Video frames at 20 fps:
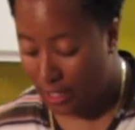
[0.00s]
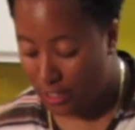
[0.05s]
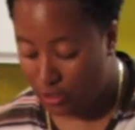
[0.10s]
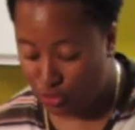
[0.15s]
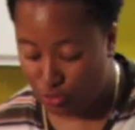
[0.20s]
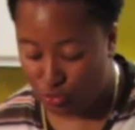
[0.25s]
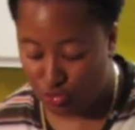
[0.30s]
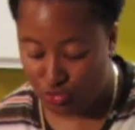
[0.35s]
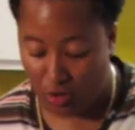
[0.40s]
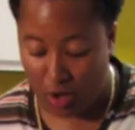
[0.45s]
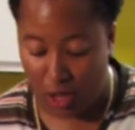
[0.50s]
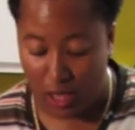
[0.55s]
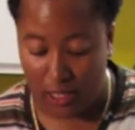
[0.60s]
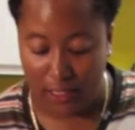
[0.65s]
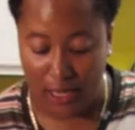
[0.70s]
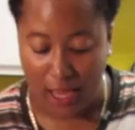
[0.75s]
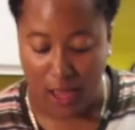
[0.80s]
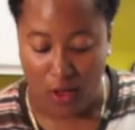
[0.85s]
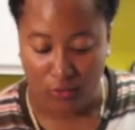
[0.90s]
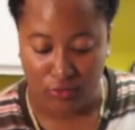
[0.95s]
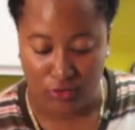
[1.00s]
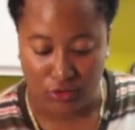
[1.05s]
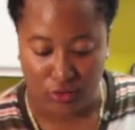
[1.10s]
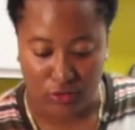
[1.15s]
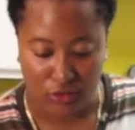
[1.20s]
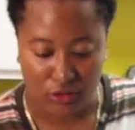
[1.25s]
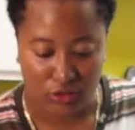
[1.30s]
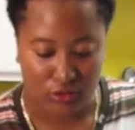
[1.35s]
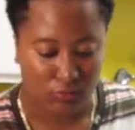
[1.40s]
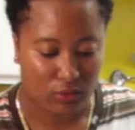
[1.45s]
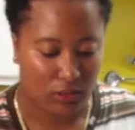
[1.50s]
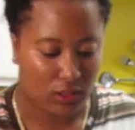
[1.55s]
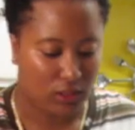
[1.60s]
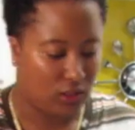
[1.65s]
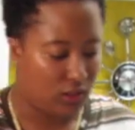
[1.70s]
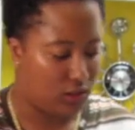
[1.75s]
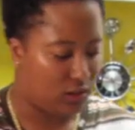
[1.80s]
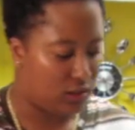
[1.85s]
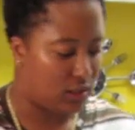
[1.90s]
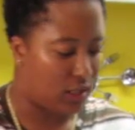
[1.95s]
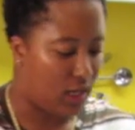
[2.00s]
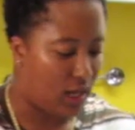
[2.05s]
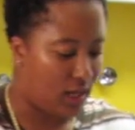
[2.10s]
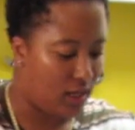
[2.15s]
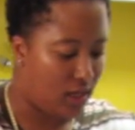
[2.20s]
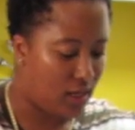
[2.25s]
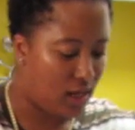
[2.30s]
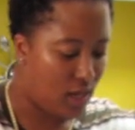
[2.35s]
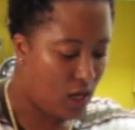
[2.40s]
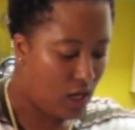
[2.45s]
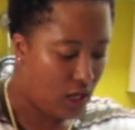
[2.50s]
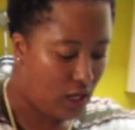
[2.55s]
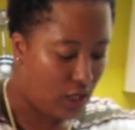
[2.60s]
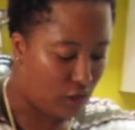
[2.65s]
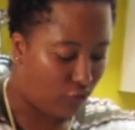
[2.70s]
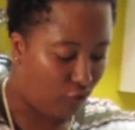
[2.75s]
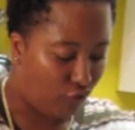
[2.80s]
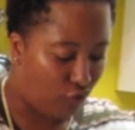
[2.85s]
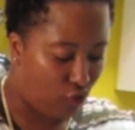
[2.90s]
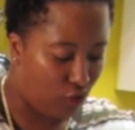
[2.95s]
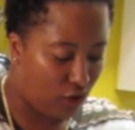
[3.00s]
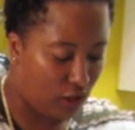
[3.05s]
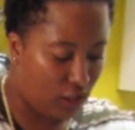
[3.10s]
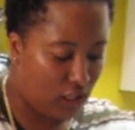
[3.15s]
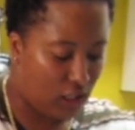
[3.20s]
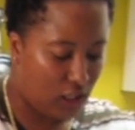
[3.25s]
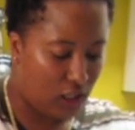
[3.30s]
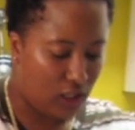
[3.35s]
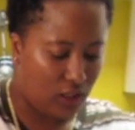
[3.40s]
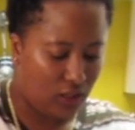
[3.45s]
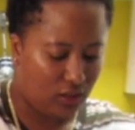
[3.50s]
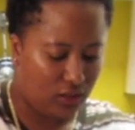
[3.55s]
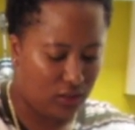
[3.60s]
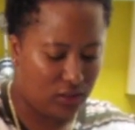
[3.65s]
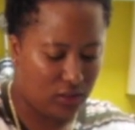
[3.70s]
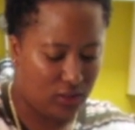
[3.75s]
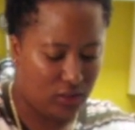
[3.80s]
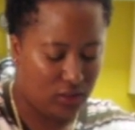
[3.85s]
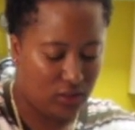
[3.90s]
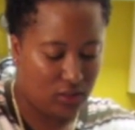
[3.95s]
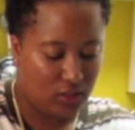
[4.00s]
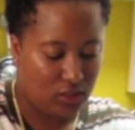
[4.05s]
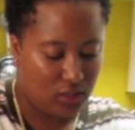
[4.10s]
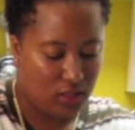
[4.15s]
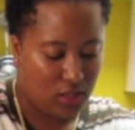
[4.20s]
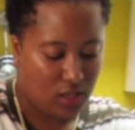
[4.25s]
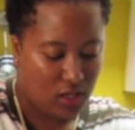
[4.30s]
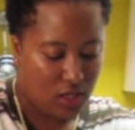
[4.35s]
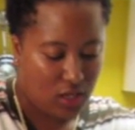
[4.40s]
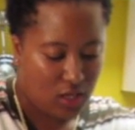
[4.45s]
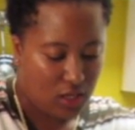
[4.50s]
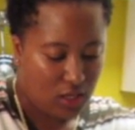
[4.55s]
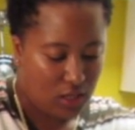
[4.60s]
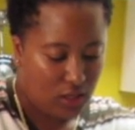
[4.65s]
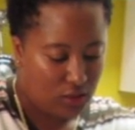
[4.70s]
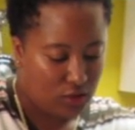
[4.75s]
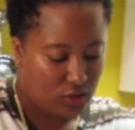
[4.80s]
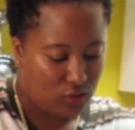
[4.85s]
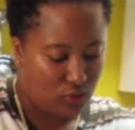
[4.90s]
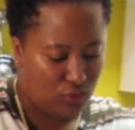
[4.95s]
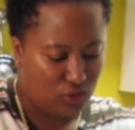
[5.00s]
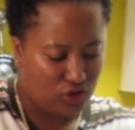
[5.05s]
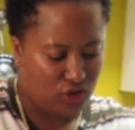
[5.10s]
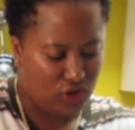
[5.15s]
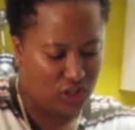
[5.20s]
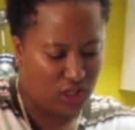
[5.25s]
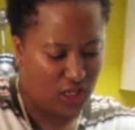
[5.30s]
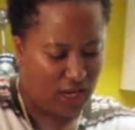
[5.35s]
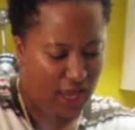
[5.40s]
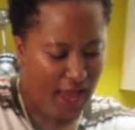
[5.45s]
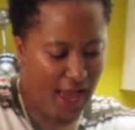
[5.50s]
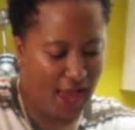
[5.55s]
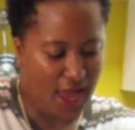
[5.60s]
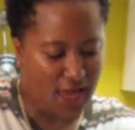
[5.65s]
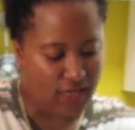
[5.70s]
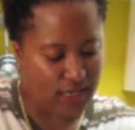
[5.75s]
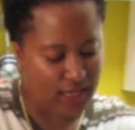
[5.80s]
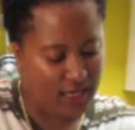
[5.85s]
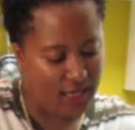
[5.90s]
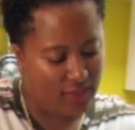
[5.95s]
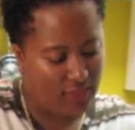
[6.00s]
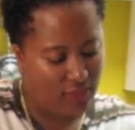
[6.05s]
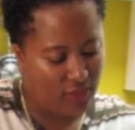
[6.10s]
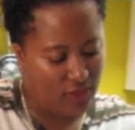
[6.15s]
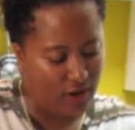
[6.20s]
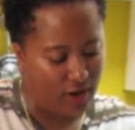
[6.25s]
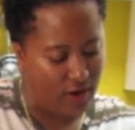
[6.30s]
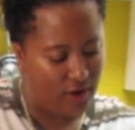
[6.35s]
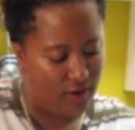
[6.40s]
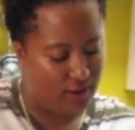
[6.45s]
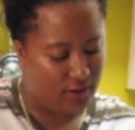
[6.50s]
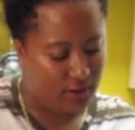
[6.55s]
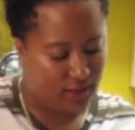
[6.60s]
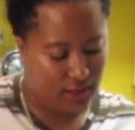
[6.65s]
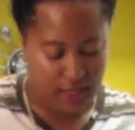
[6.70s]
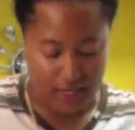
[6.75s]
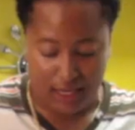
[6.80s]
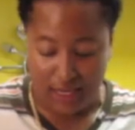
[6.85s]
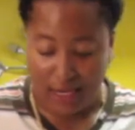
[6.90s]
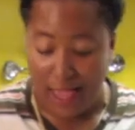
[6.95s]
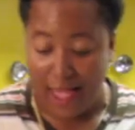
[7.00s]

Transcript: into drying out. So this is what it looks like. It's fully cooked. So we're just gonna add it in there and let it